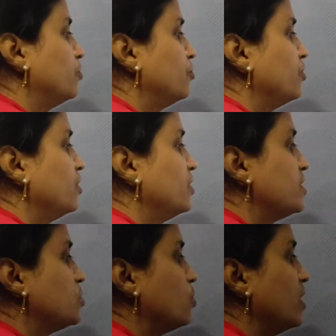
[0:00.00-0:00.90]

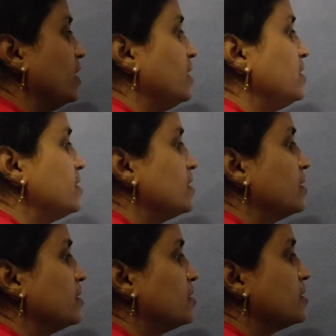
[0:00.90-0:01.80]
First one is
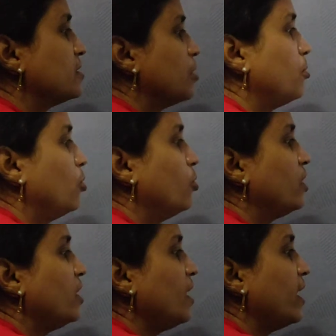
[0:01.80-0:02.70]

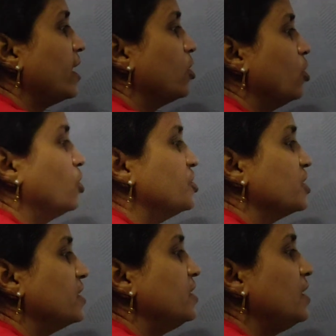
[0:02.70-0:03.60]
supporting
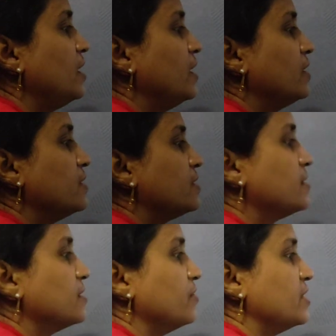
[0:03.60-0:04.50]
ecological
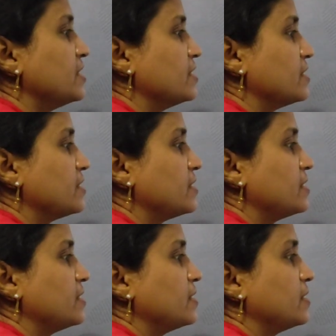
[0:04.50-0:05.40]
services.